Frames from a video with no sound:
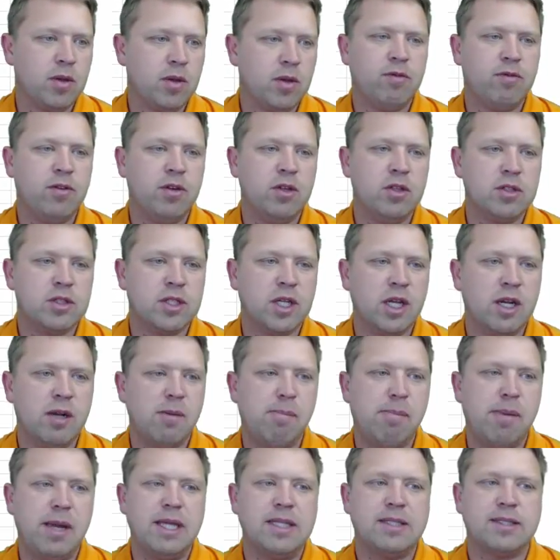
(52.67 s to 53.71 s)
So the first
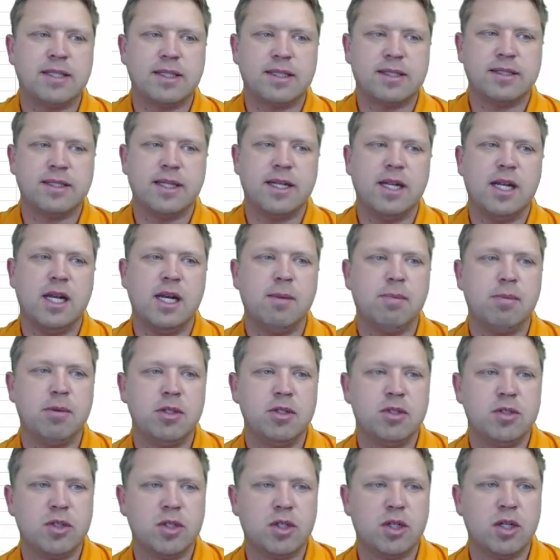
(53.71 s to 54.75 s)
kind of basic
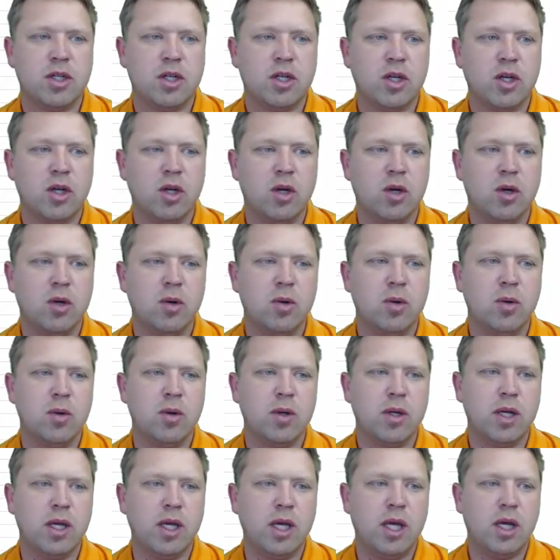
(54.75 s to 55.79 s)
setup is you're going to
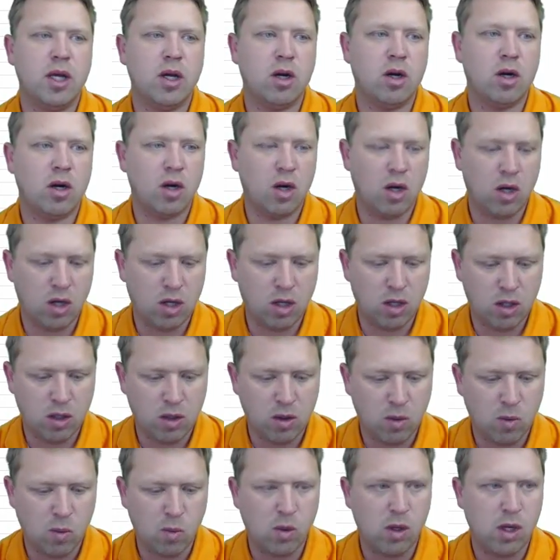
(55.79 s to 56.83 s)
go E R
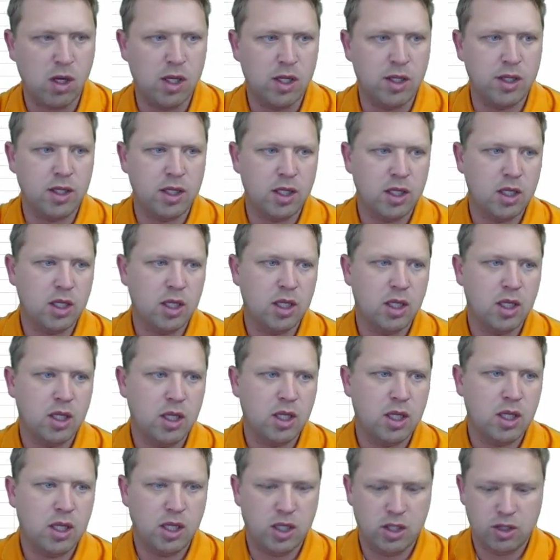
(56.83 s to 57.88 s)
R one,
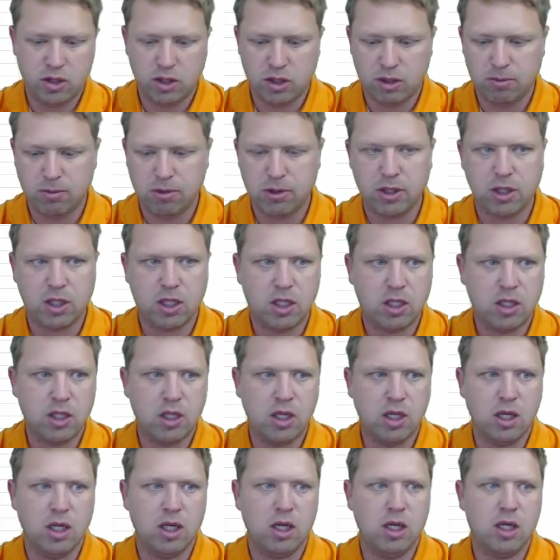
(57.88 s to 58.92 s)
and you're going to put
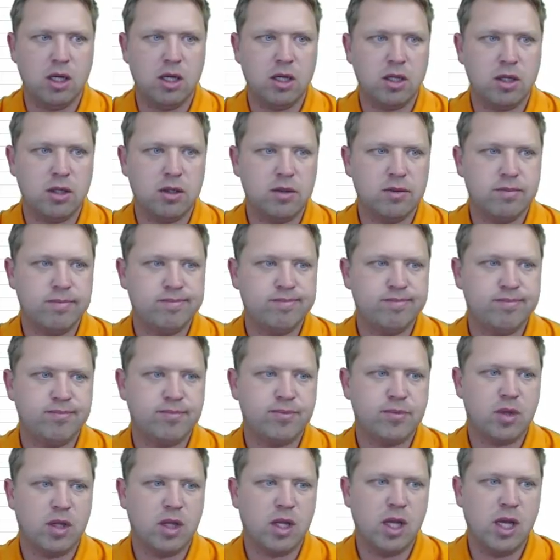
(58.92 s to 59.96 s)
a, uh,
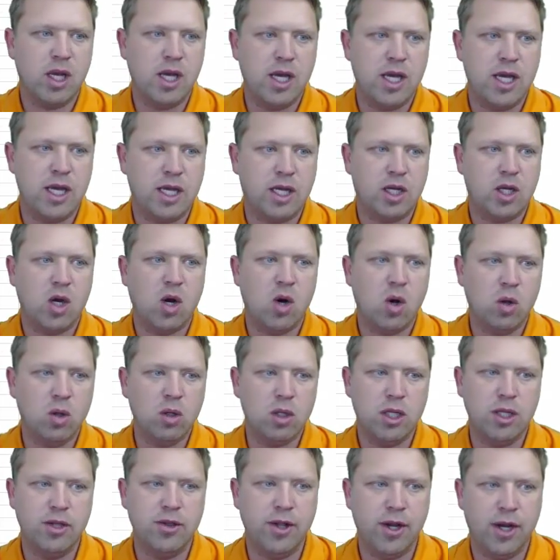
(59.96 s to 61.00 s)
a
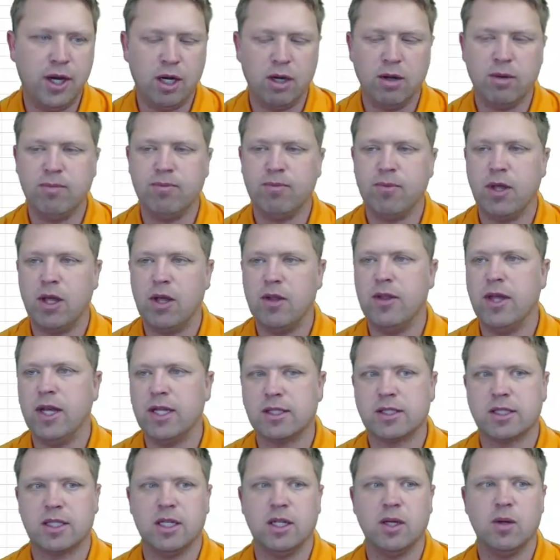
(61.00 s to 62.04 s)
colon there,
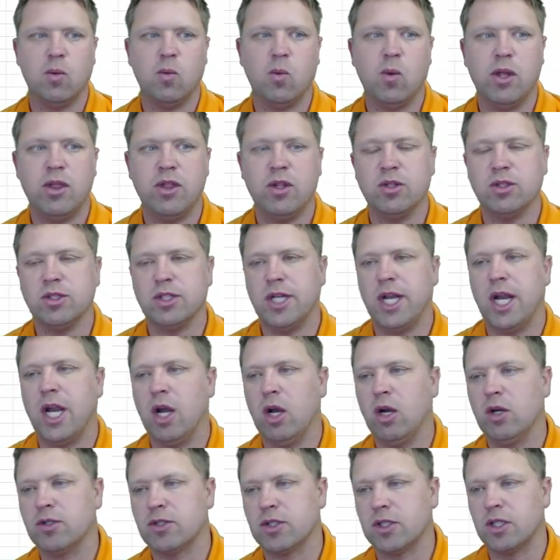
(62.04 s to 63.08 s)
and that's going to, when there's an
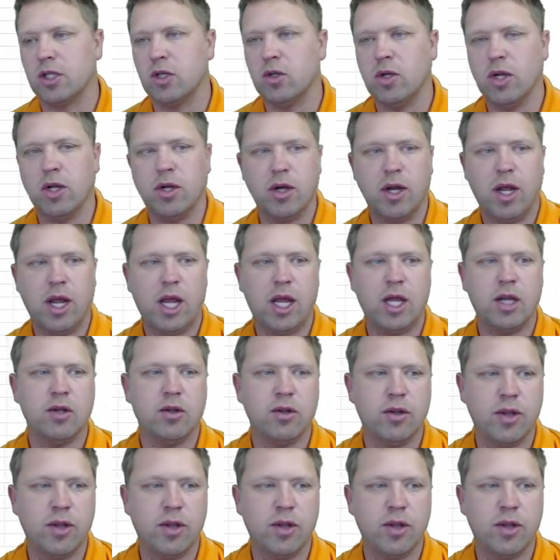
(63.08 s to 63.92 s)
error, it's going to go down to